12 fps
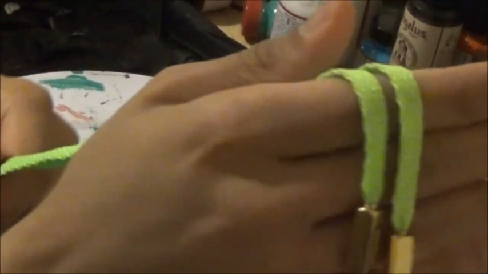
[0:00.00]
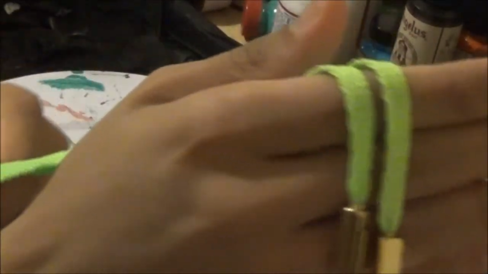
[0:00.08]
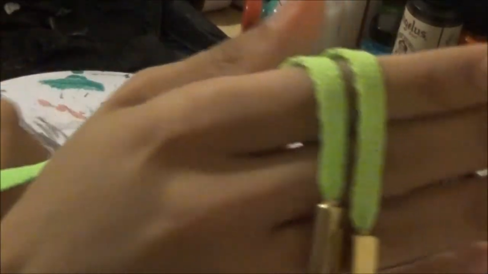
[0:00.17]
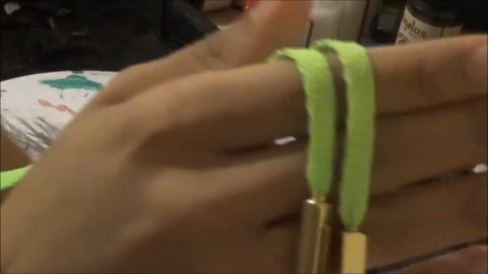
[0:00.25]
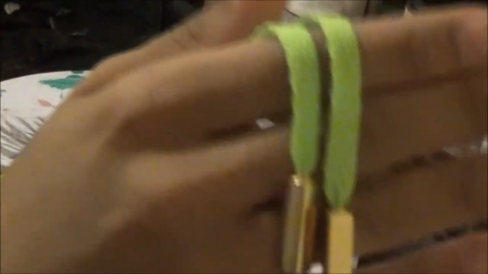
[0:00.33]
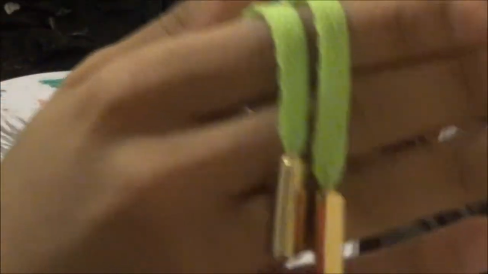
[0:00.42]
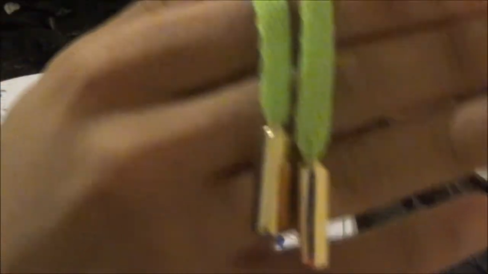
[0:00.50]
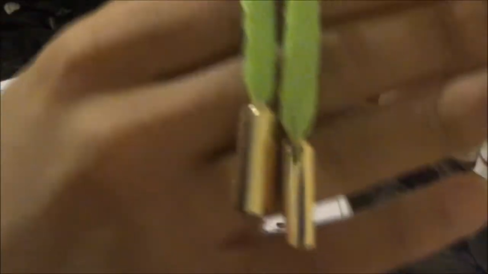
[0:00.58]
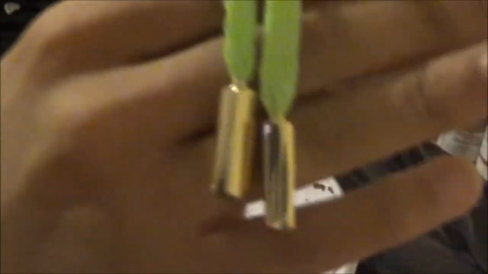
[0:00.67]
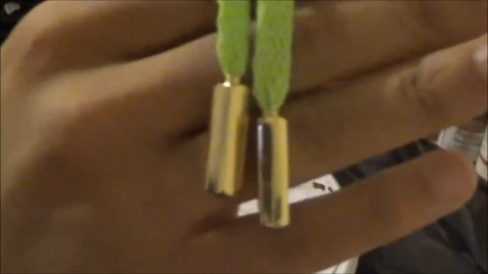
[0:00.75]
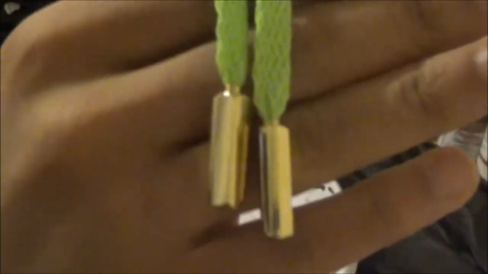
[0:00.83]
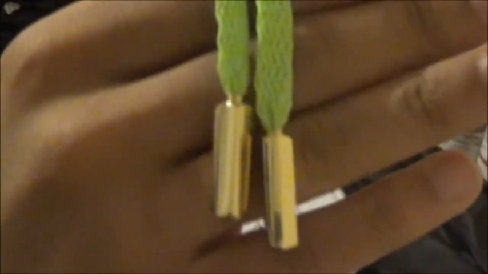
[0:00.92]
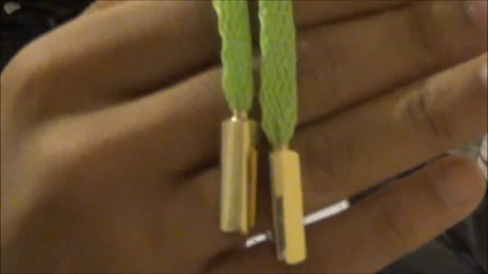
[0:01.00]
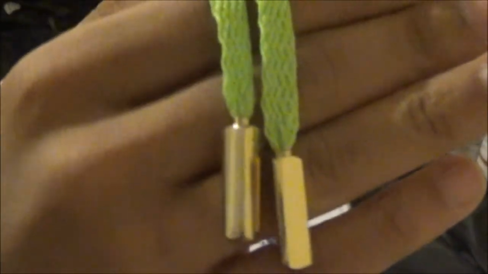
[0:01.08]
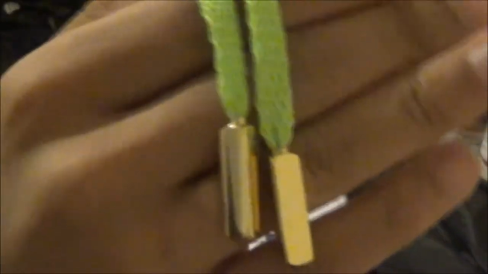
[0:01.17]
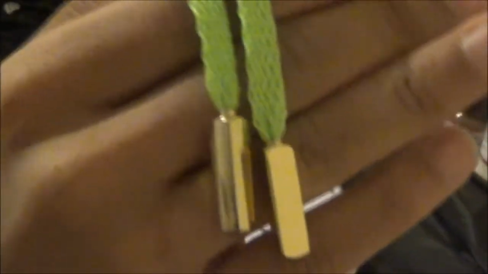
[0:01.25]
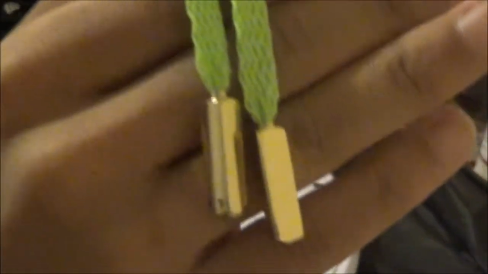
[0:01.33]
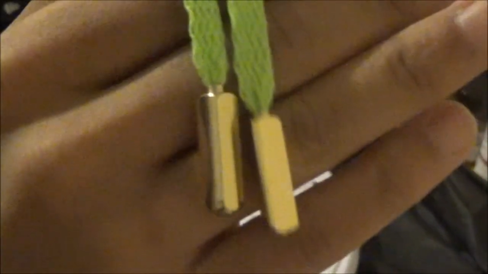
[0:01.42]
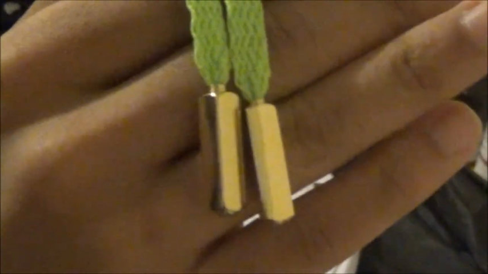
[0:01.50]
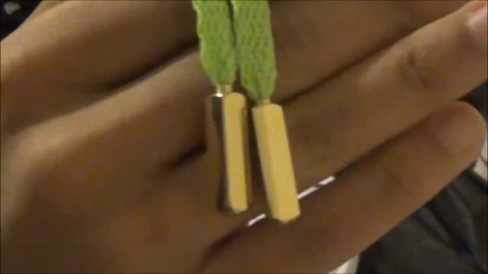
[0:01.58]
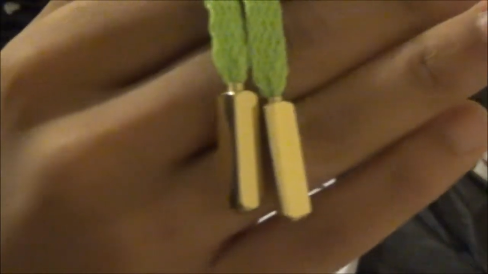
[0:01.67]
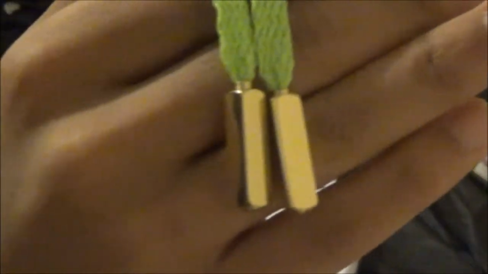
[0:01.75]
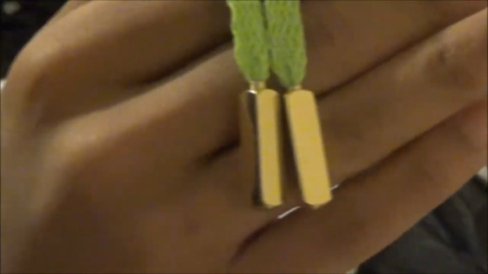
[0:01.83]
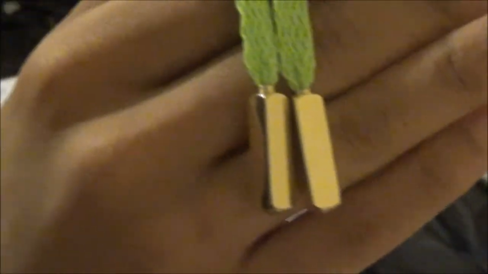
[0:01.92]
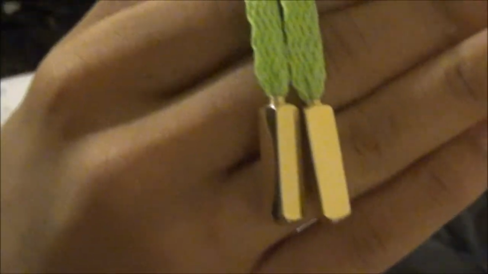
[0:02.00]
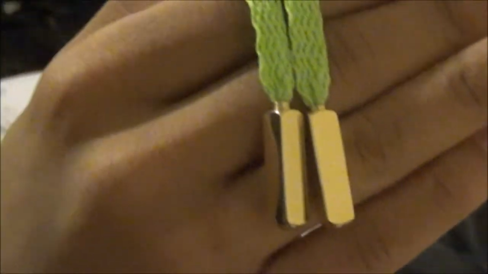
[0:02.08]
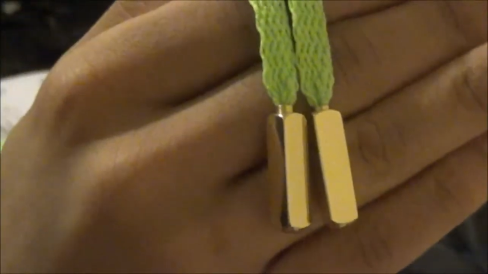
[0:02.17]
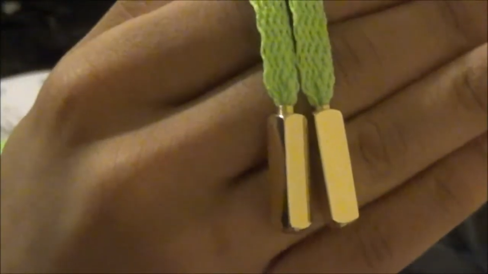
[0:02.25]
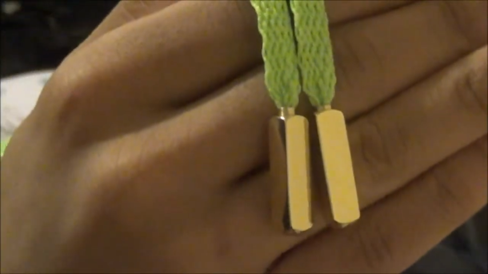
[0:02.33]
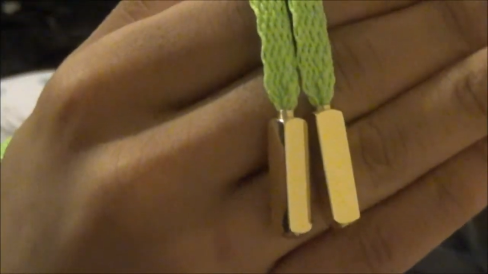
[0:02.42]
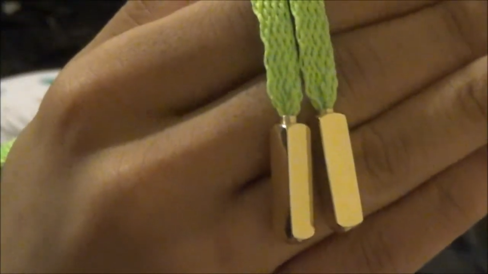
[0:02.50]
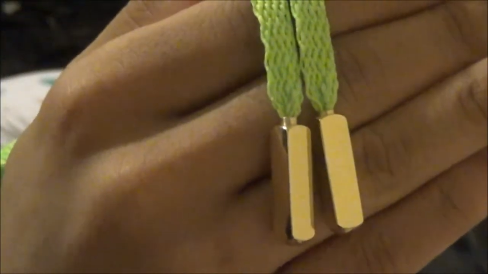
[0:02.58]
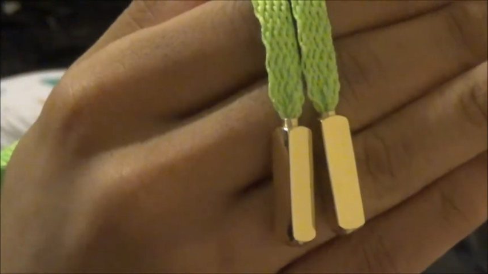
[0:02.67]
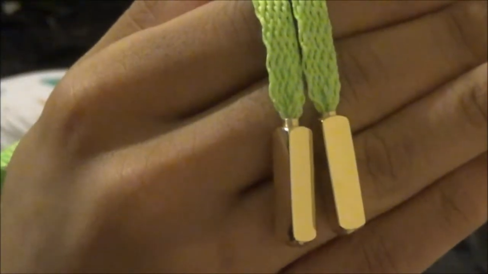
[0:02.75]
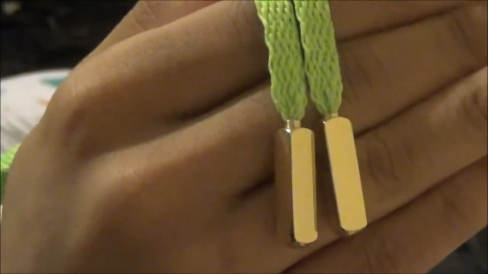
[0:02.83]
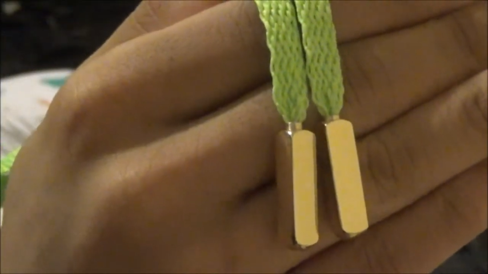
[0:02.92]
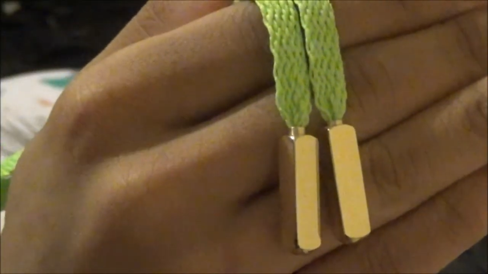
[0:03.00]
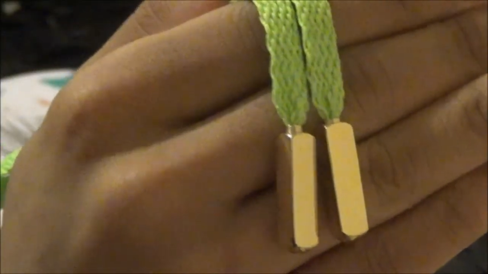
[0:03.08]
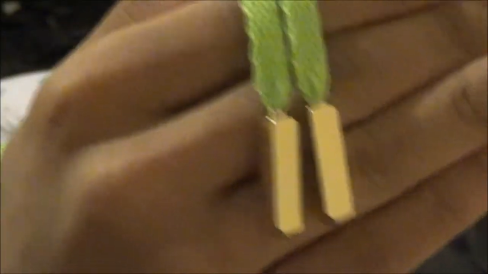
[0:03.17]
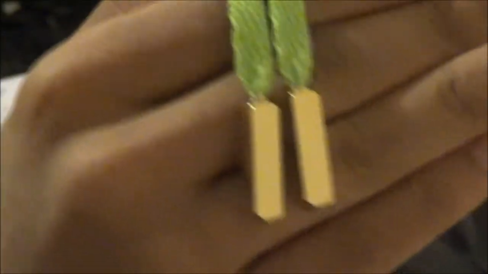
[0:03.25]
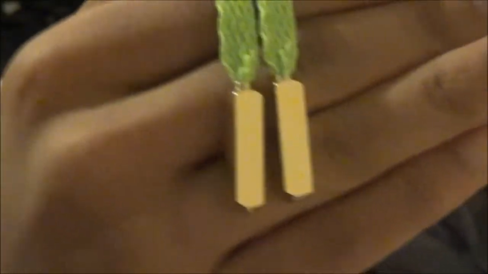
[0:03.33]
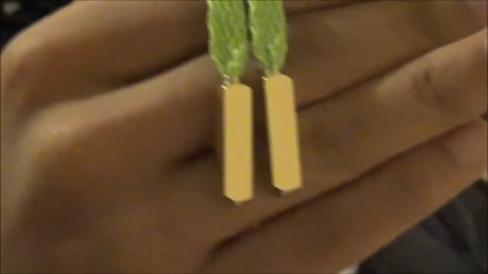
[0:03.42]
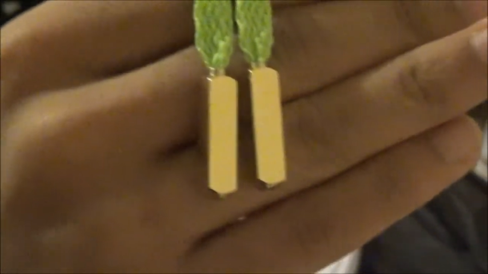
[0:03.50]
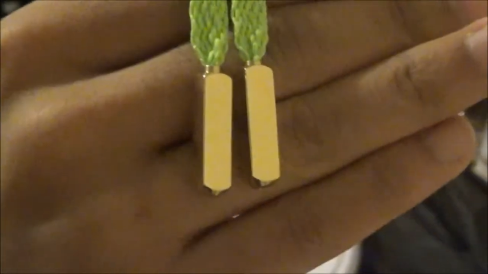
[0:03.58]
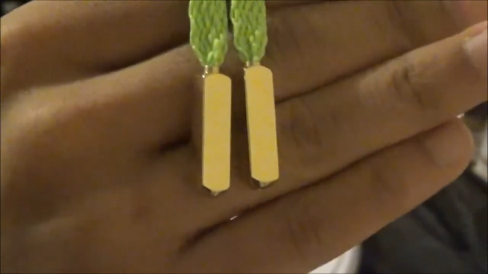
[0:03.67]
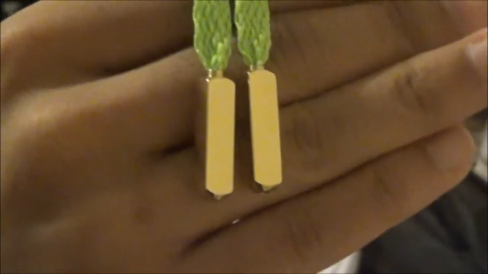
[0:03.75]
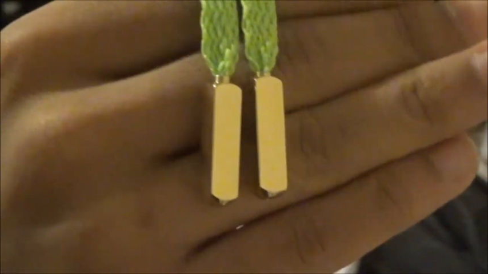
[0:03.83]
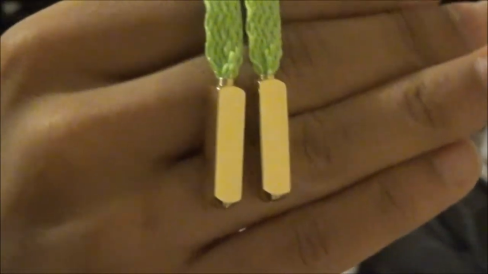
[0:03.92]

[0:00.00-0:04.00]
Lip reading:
Nobody's mouth can be seen.